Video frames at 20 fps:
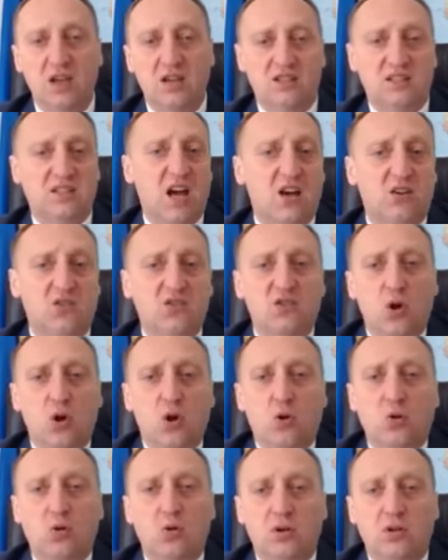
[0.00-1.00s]
Thus,
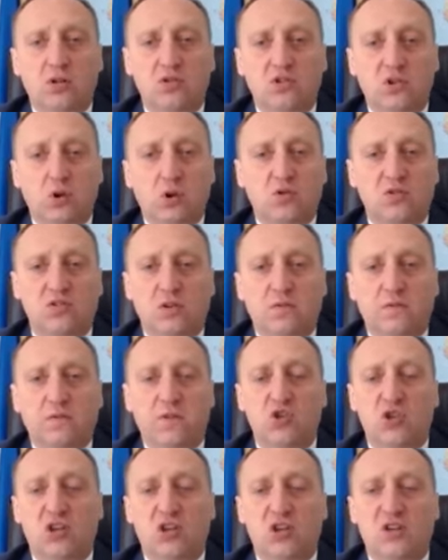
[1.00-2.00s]
no, uh, those
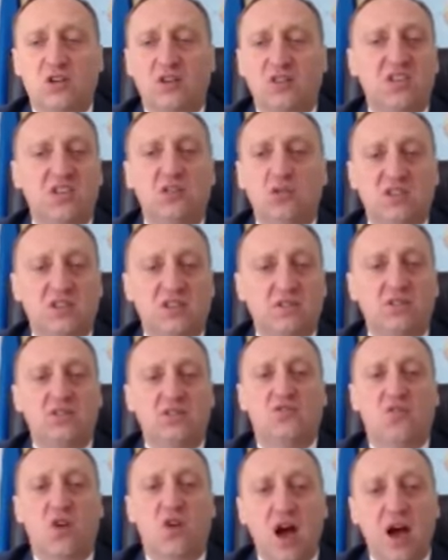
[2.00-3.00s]
officials did not even
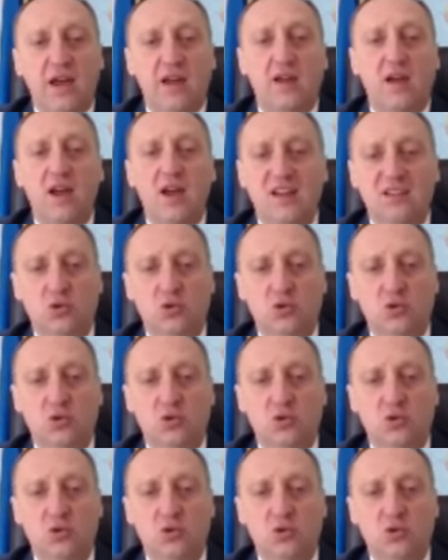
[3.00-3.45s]
try